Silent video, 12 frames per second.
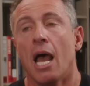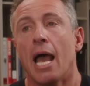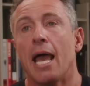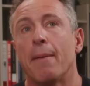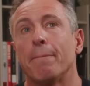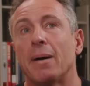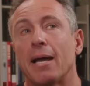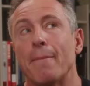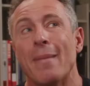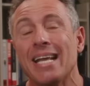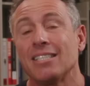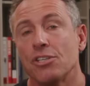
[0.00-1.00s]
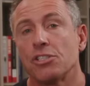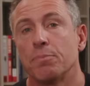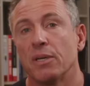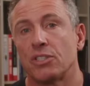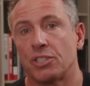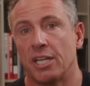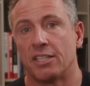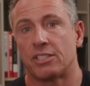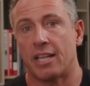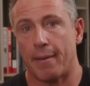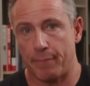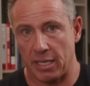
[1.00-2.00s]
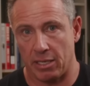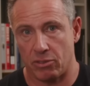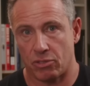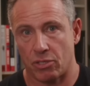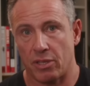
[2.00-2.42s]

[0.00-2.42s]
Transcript: And by makes as much sense, that means